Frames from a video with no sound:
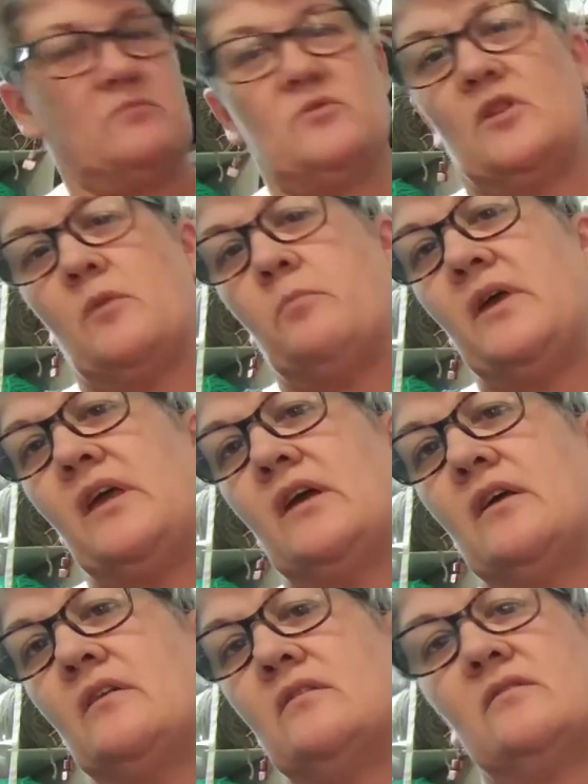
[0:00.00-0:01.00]
Comes with a
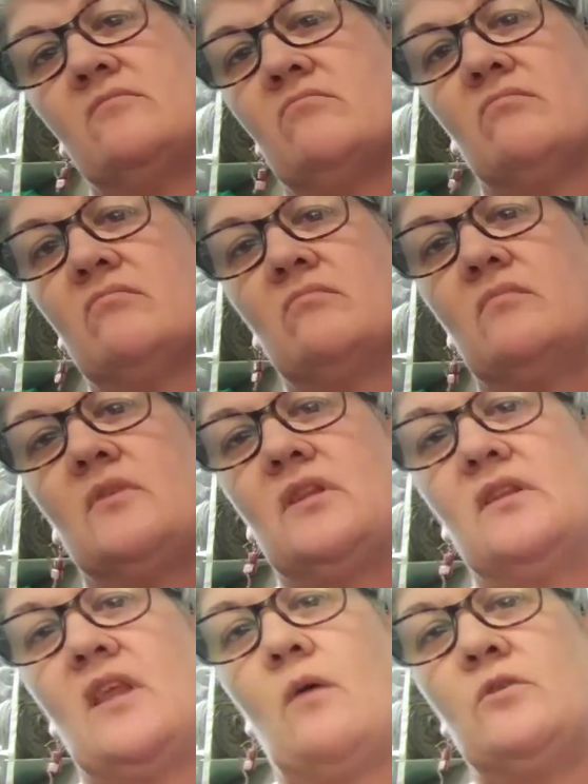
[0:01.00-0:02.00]
pin.
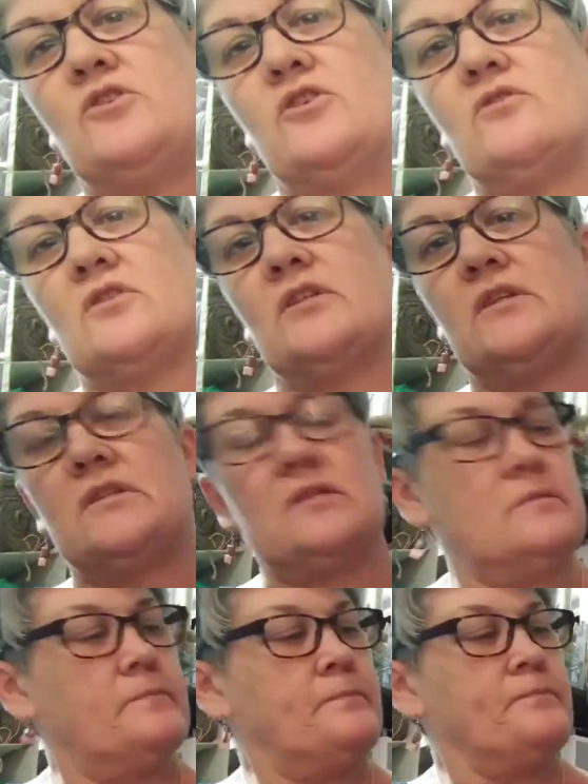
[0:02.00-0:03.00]
That one's useless.